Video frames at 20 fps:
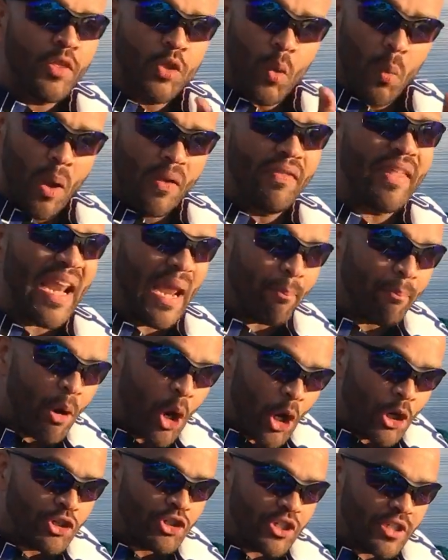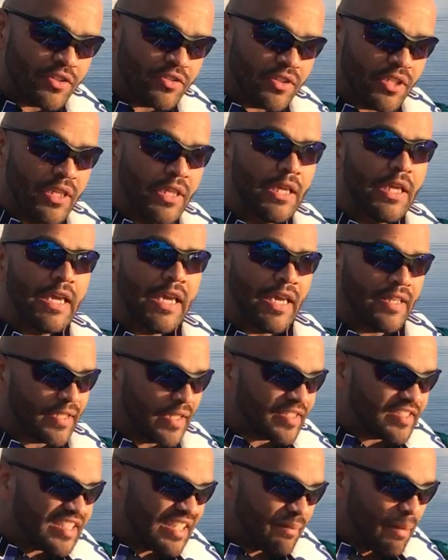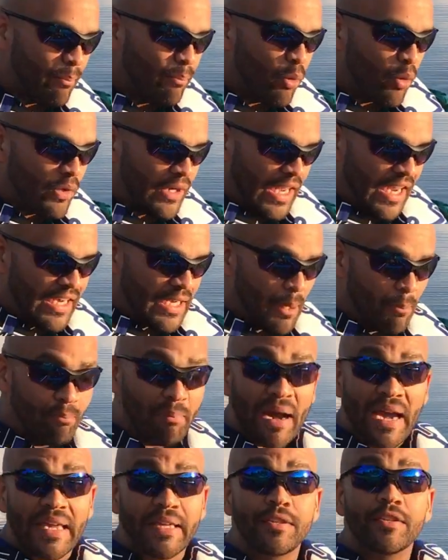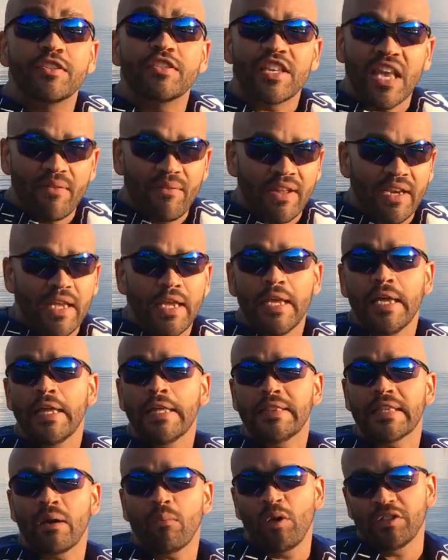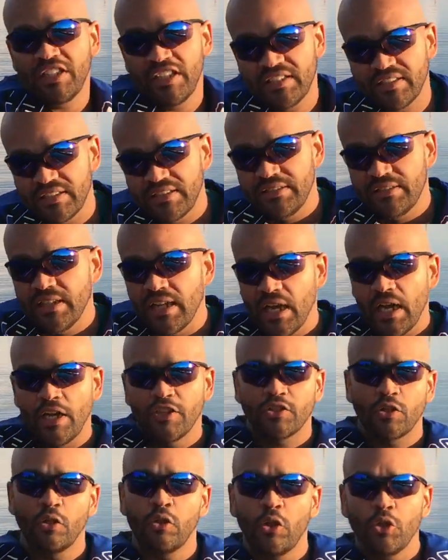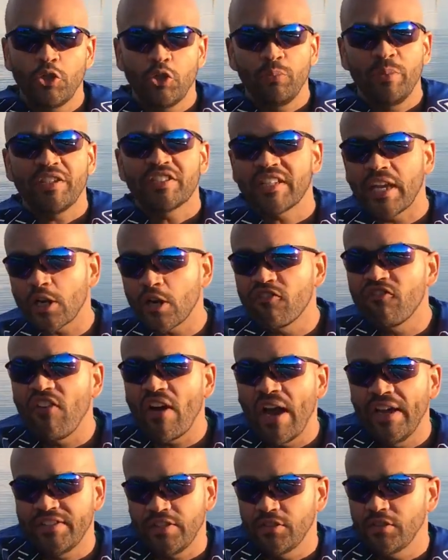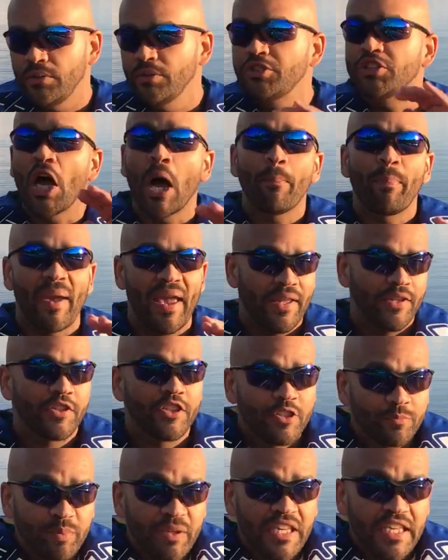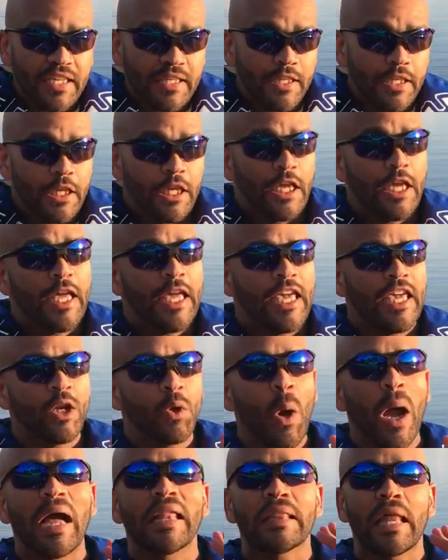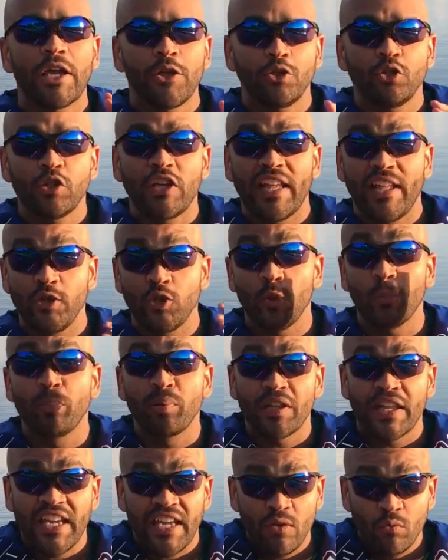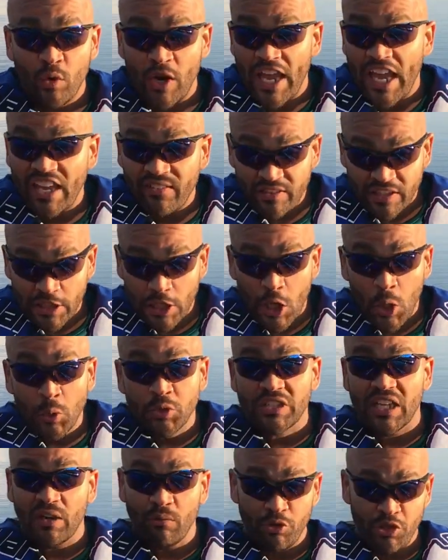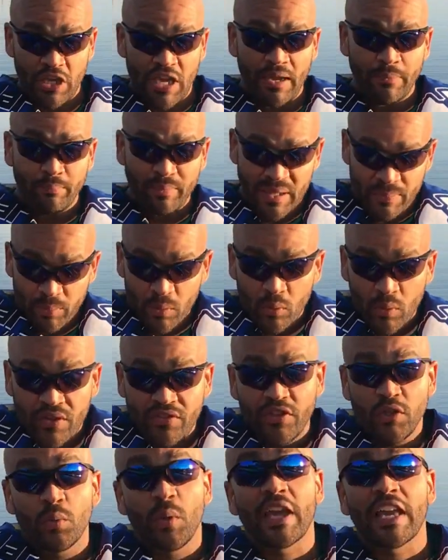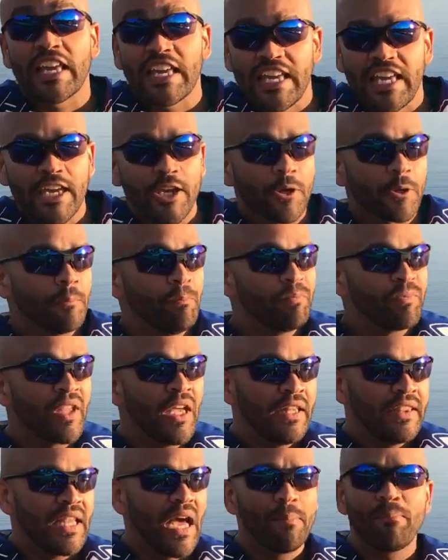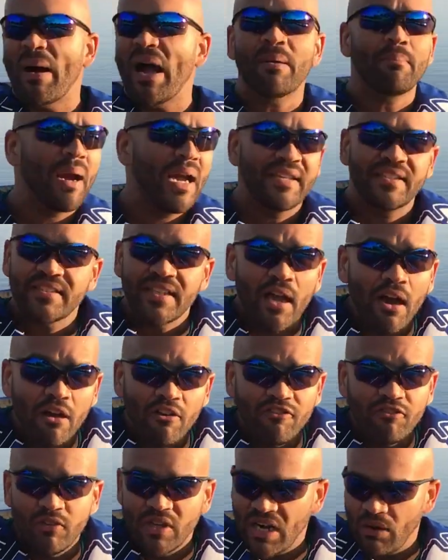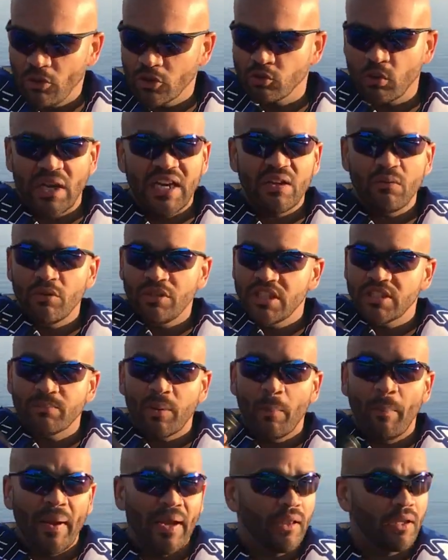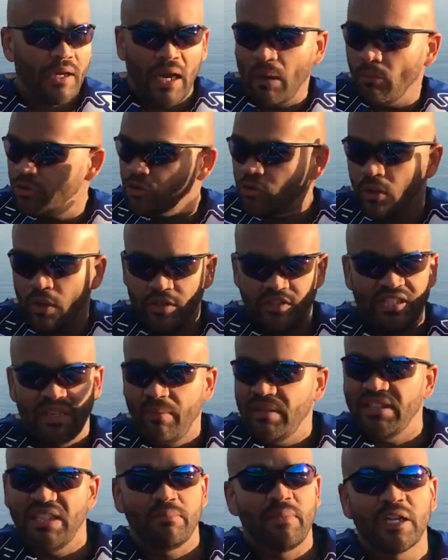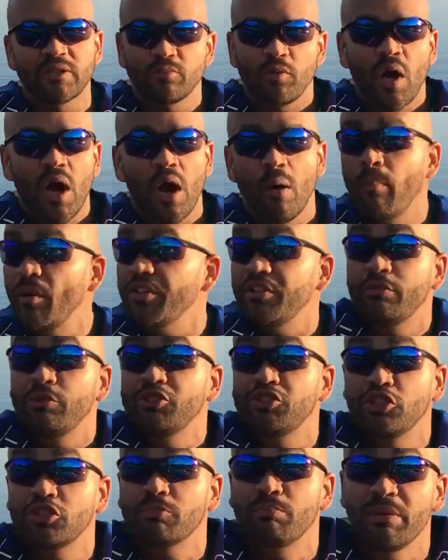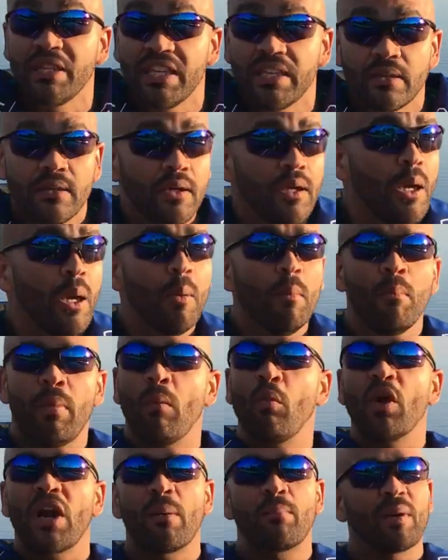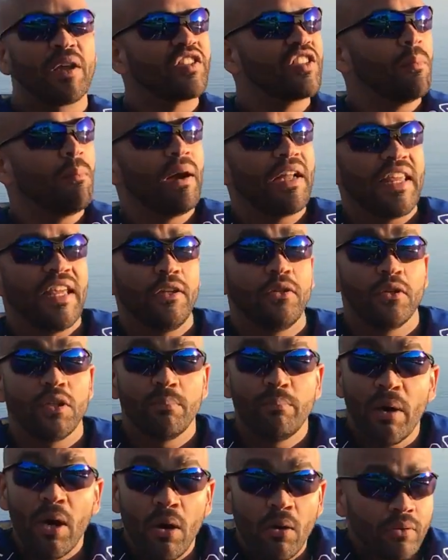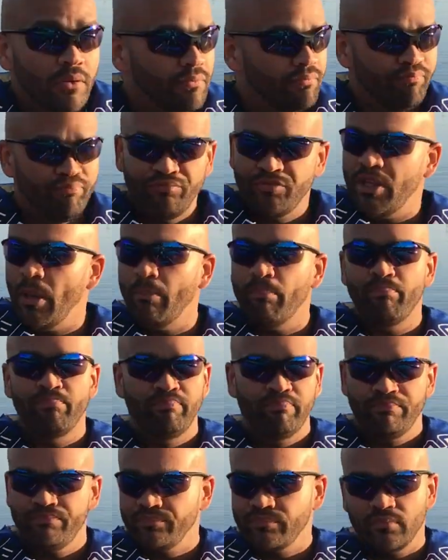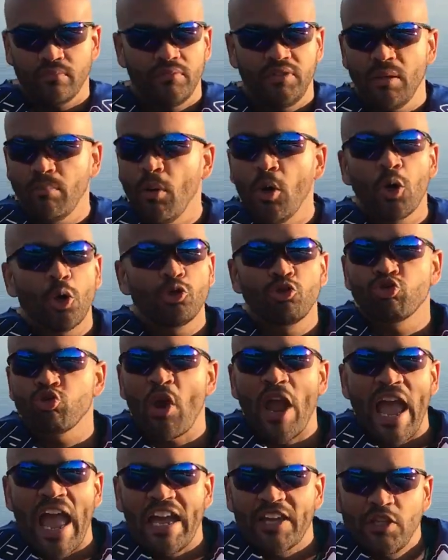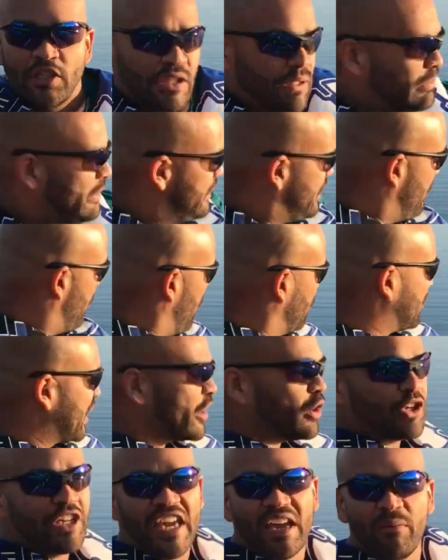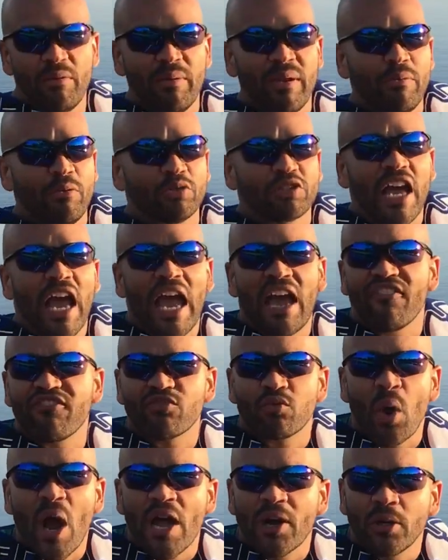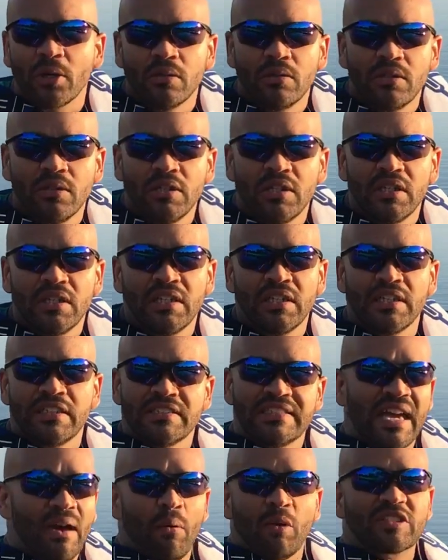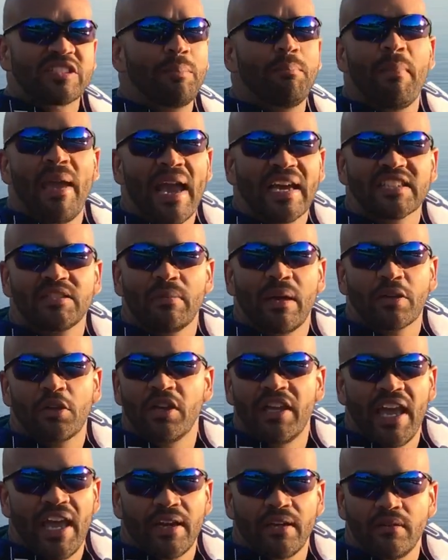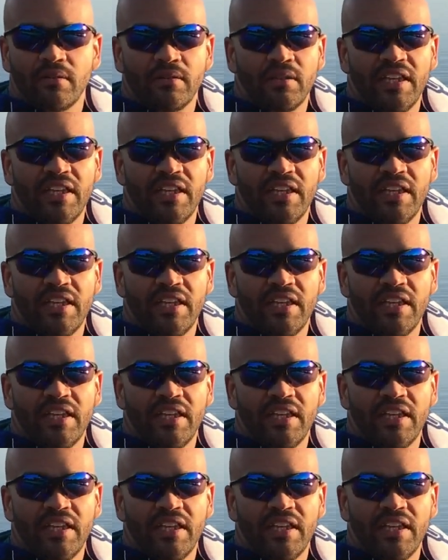The one that I purchased is a 7.8 by 7. Now what this does, although you'll be sacrificing some top end speed, it'll allow you to get into playing with heavy loads, like when you have people with you and gear. Now by myself, when I was riding with this propeller, I was going 70 miles per hour, but it was just me. But when I brought somebody into the boat, the motor dragged. The most I could get maybe was half throttle. That was the maximum I could get.